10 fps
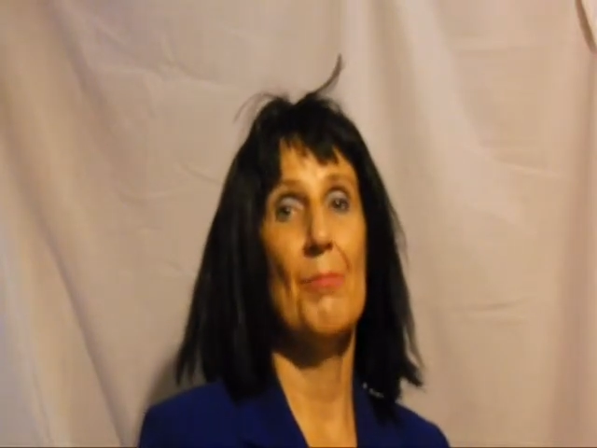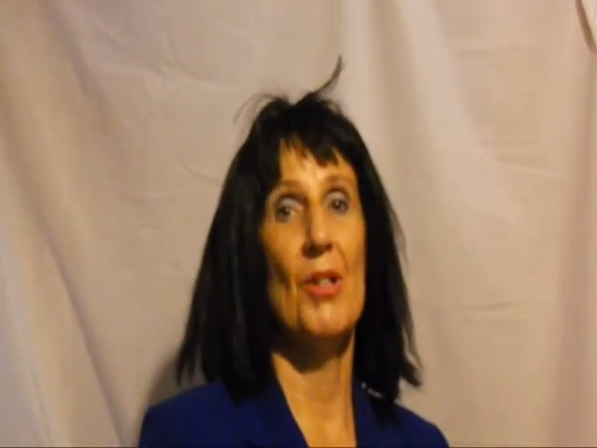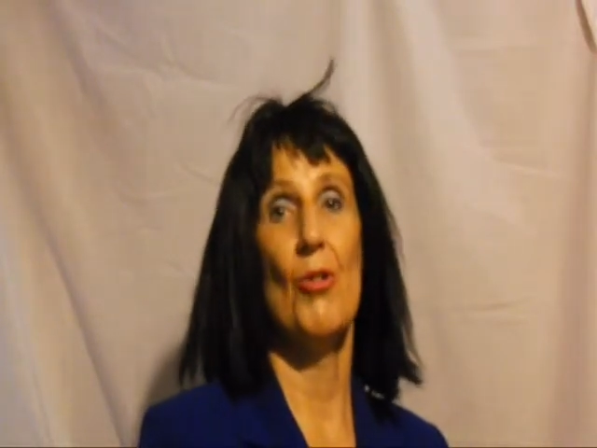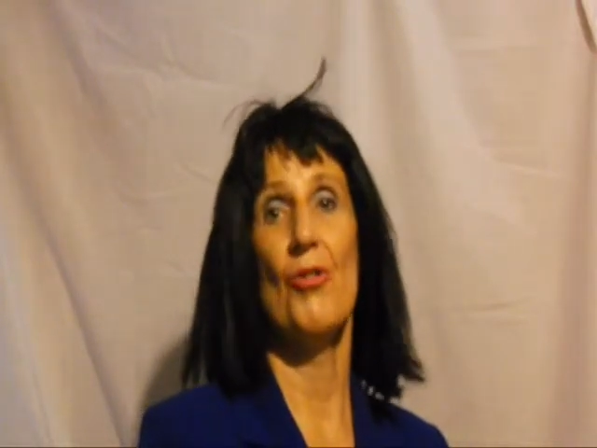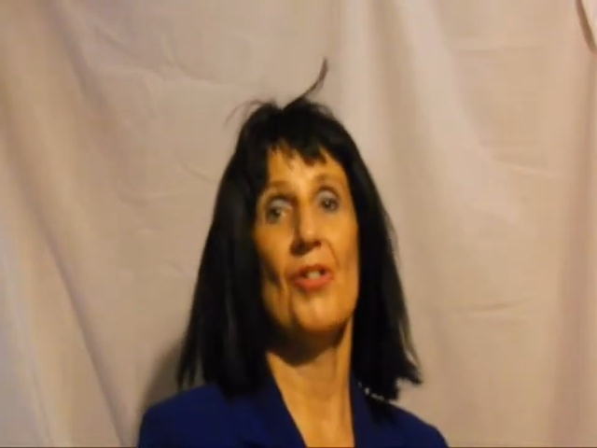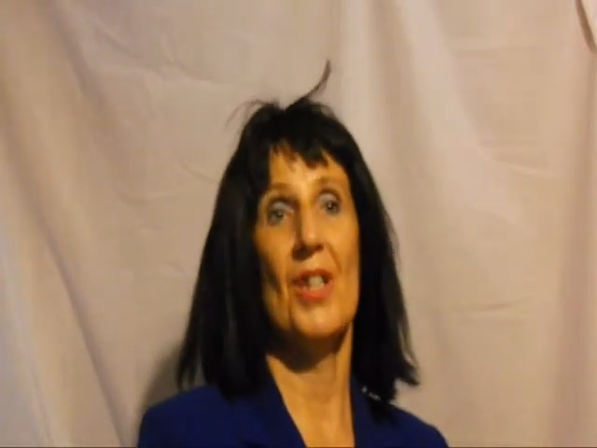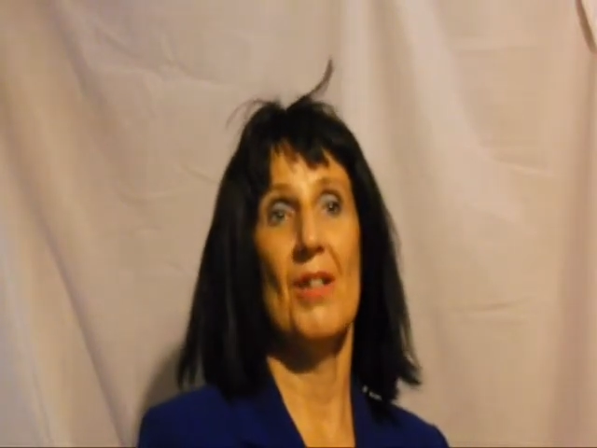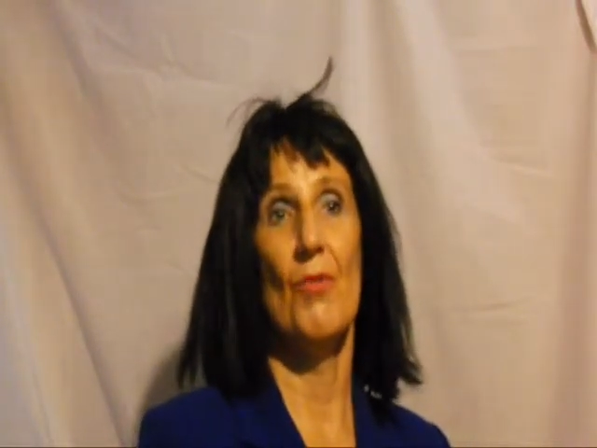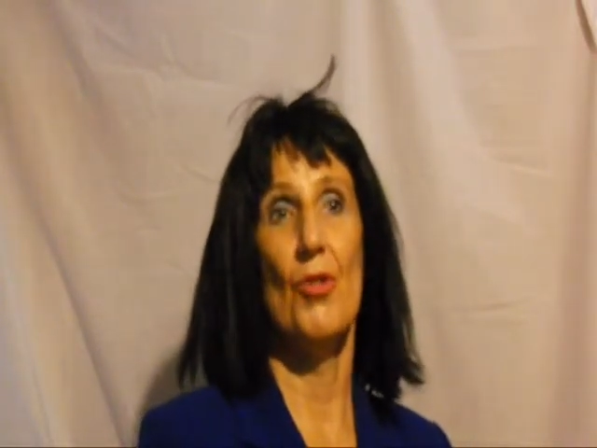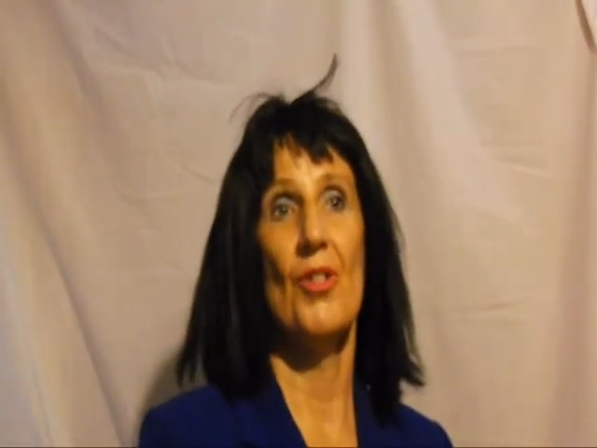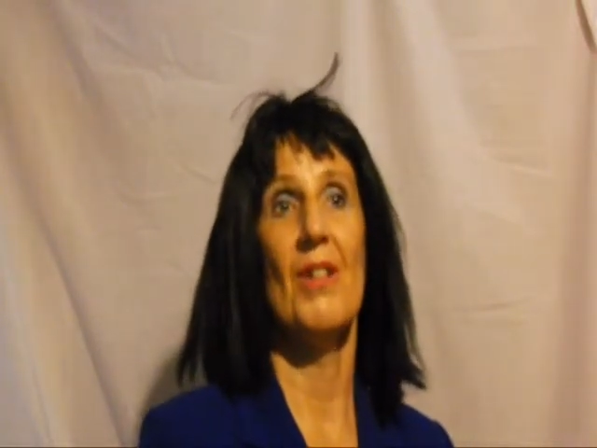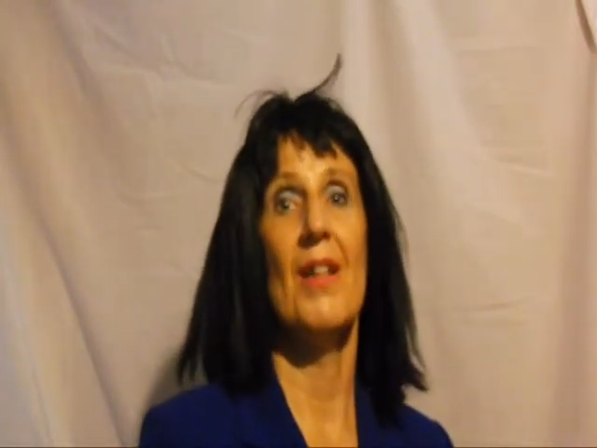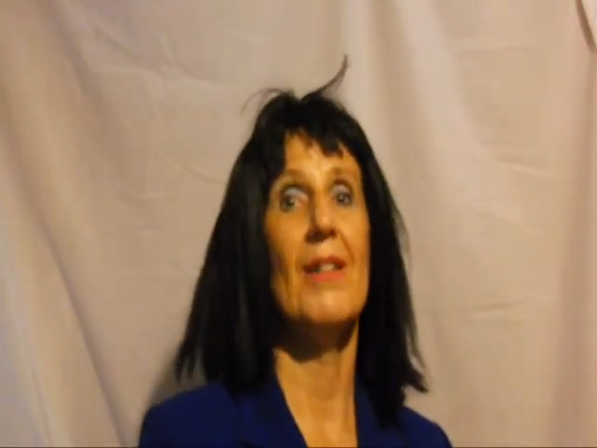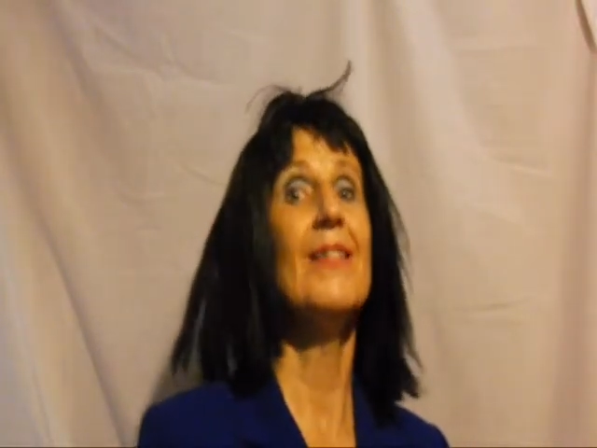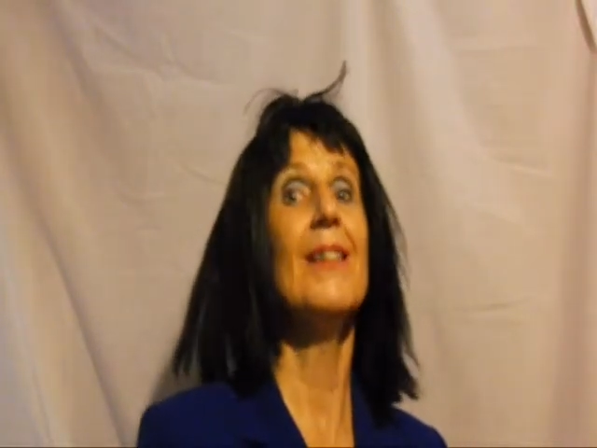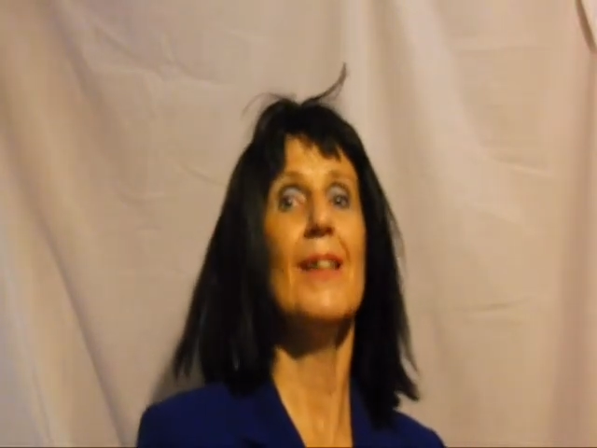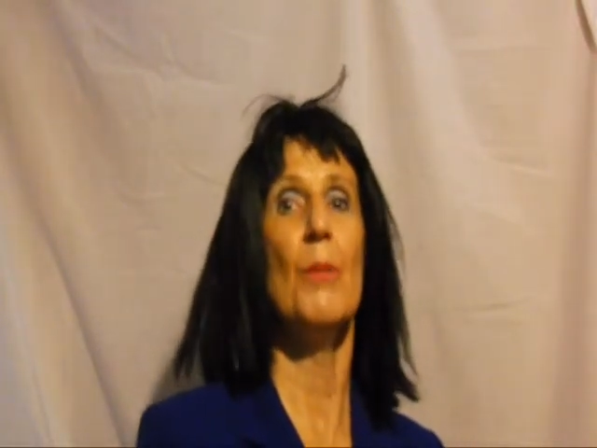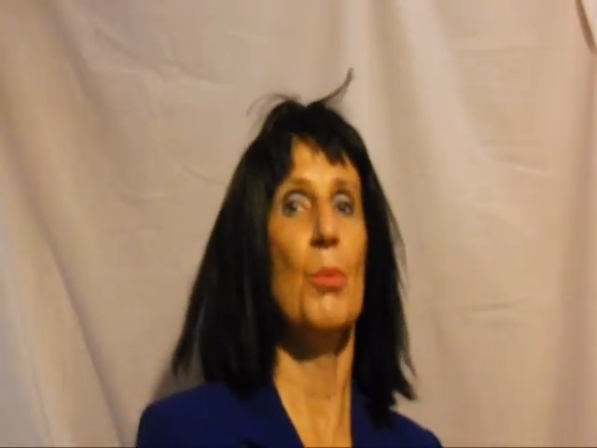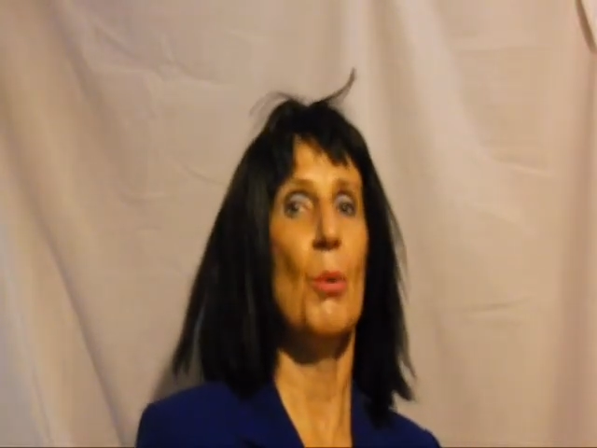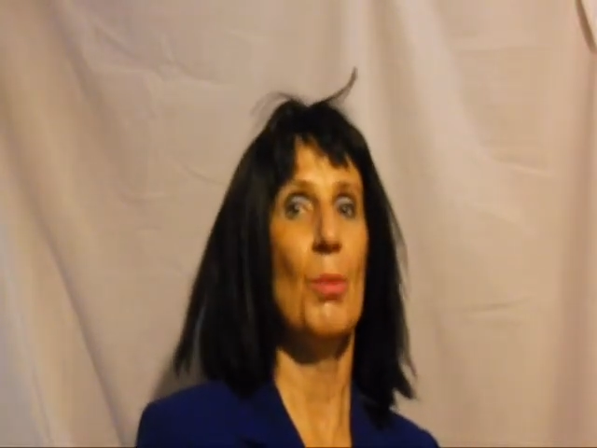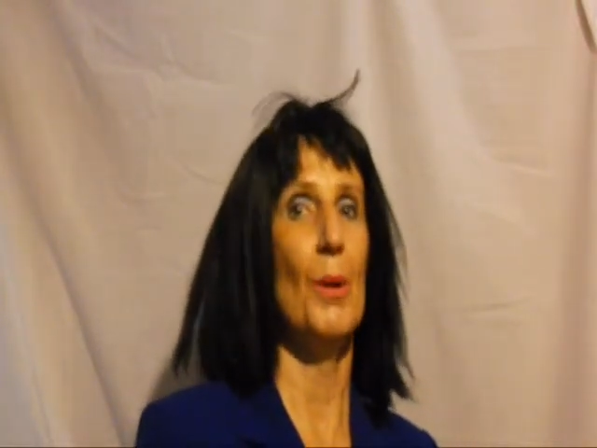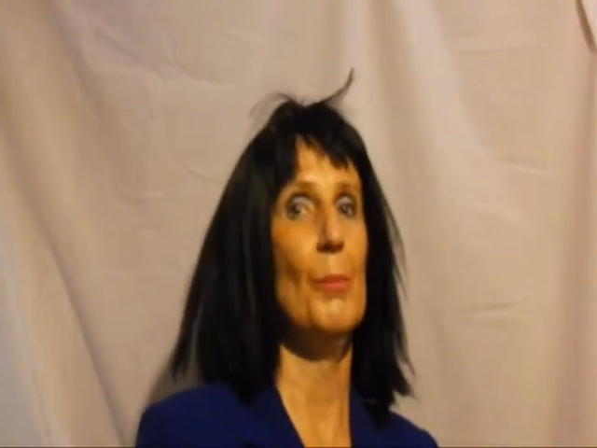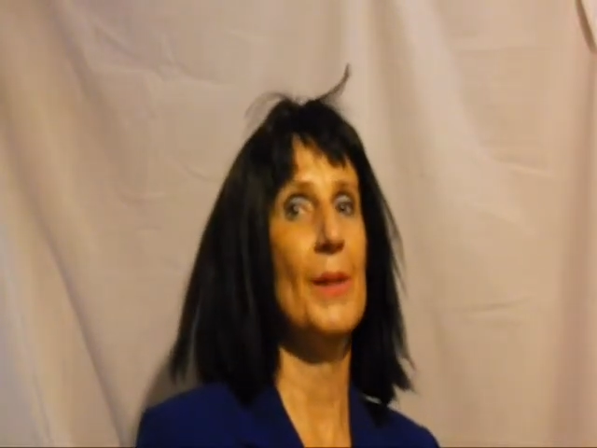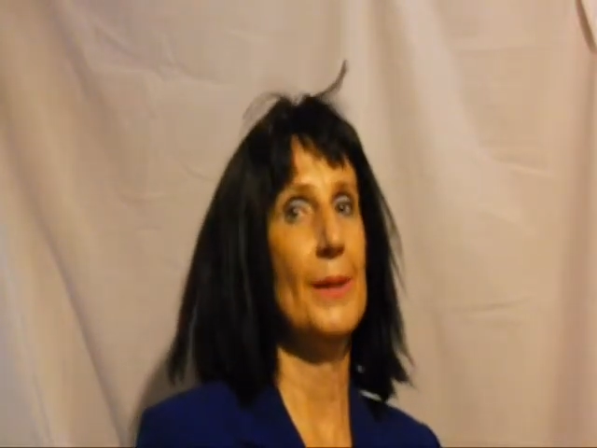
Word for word: because there was that healthcare problem.